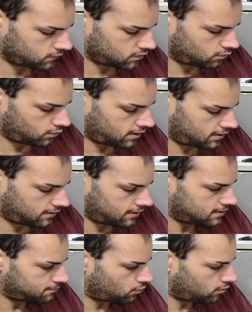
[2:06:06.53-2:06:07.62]
We need these
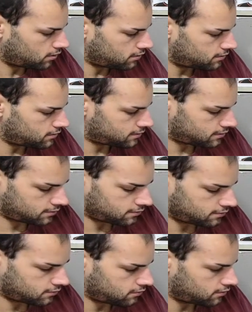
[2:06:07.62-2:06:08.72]
boys.
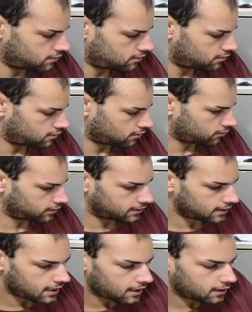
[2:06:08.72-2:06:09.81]
Go like
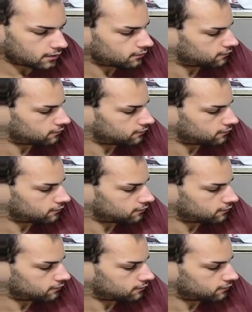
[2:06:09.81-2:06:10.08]
that.